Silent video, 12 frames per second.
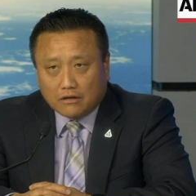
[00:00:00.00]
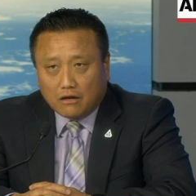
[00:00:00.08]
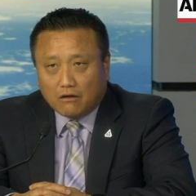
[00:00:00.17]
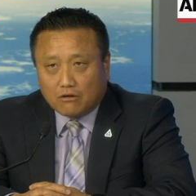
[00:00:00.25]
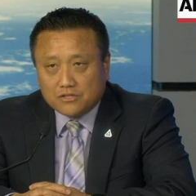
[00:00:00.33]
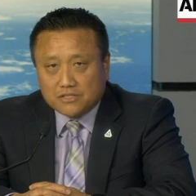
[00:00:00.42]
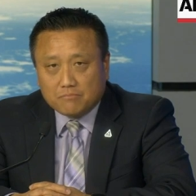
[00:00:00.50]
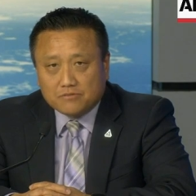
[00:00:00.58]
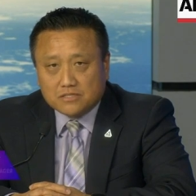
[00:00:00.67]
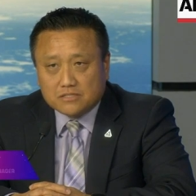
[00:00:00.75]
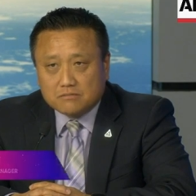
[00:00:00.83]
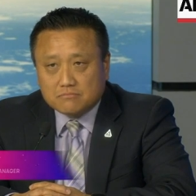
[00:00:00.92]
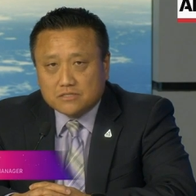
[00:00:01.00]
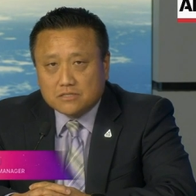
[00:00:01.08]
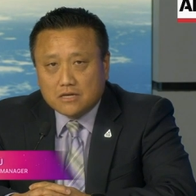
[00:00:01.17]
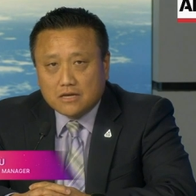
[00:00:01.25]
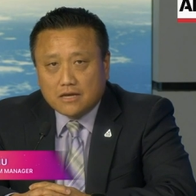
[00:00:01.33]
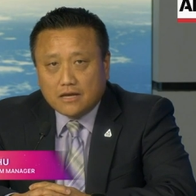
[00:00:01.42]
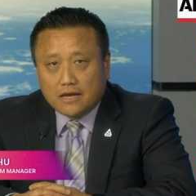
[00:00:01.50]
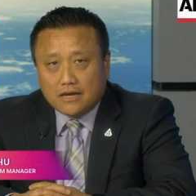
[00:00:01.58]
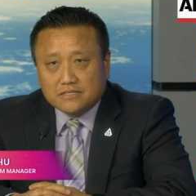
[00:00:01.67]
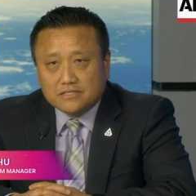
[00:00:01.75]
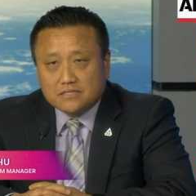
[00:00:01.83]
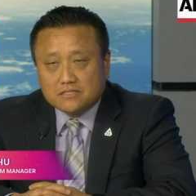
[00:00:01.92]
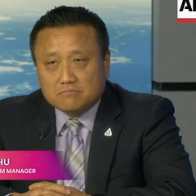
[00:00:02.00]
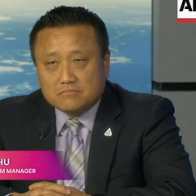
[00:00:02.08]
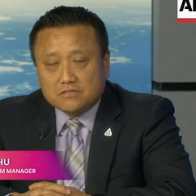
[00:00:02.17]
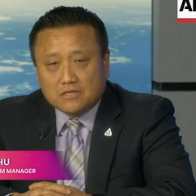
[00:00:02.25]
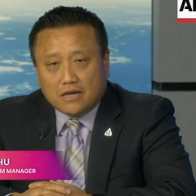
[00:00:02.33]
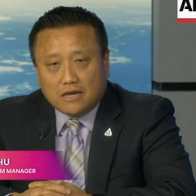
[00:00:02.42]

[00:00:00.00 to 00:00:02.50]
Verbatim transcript: all our subsystems and systems,